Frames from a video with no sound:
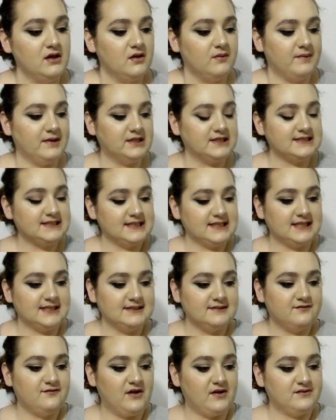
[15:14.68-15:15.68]
We just
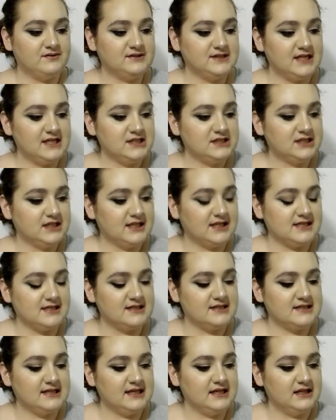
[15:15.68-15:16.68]
did foundation,
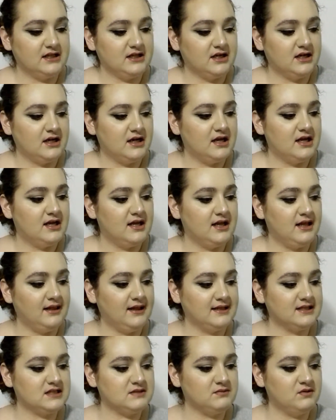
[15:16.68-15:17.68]
concealer.
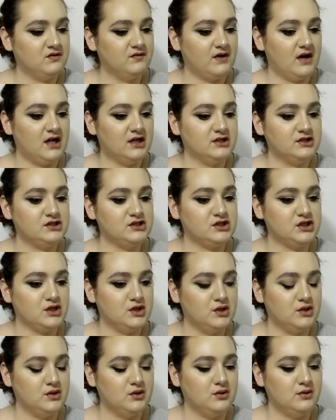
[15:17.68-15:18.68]
Let's move on
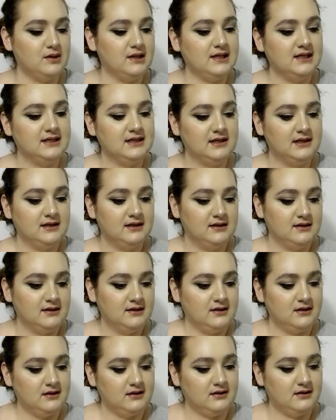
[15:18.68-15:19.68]
to,
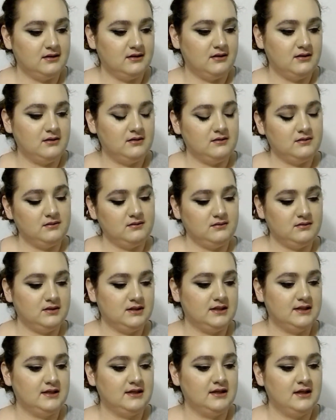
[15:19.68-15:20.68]

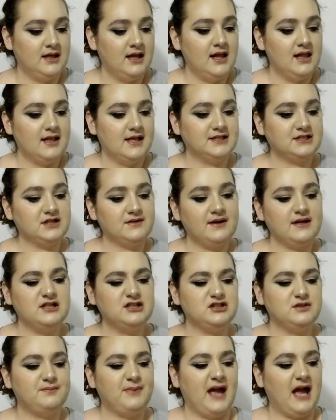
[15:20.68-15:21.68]
let's go ahead and
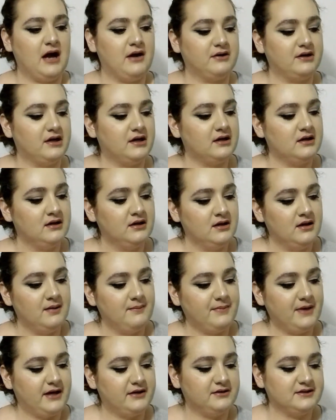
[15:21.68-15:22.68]
do powder.
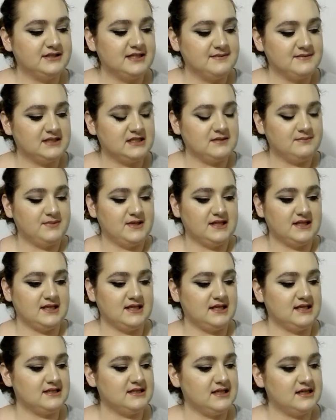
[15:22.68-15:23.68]
Powder seems to be the
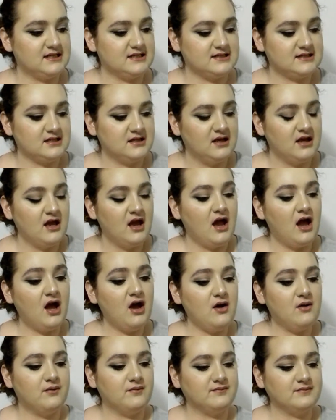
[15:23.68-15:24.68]
easiest.
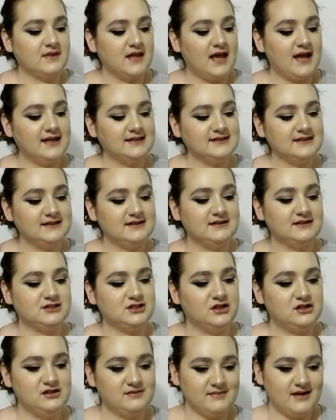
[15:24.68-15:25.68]
Oh, I didn't
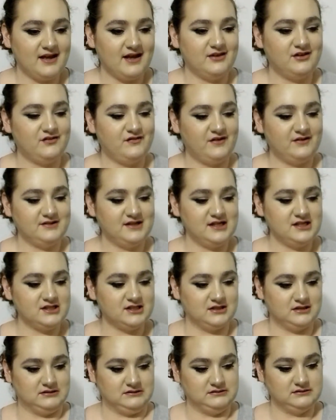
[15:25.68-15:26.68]
show you my other
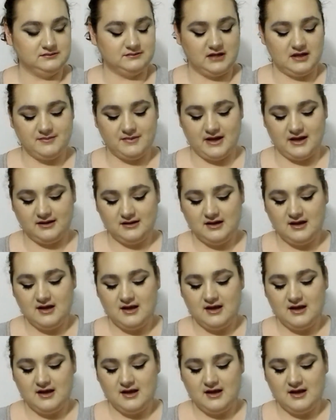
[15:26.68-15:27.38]
foundation. Ooh, my bad.